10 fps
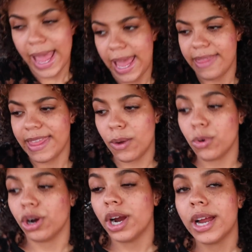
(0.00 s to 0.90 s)
and they
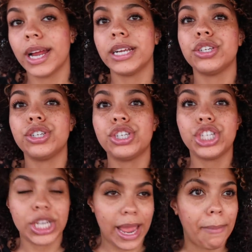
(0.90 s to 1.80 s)
were
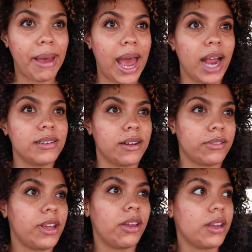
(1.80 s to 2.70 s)
jam-packed. And I'll
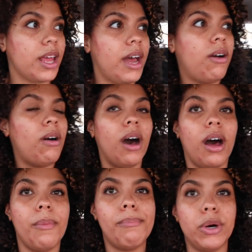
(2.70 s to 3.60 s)
tell you now,
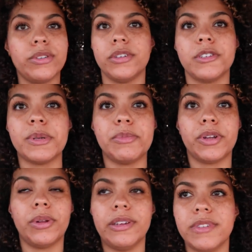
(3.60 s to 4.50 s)
most of those people
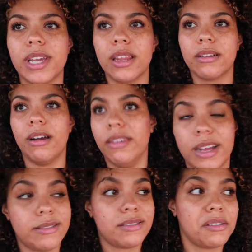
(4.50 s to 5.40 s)
don't live together
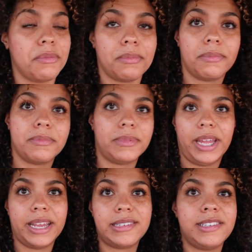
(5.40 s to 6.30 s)
unless
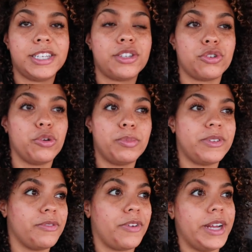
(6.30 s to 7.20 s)
like six
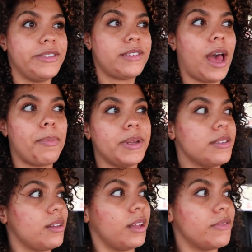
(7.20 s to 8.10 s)
groups of friends
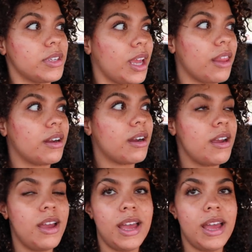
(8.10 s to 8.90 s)
happen to live together.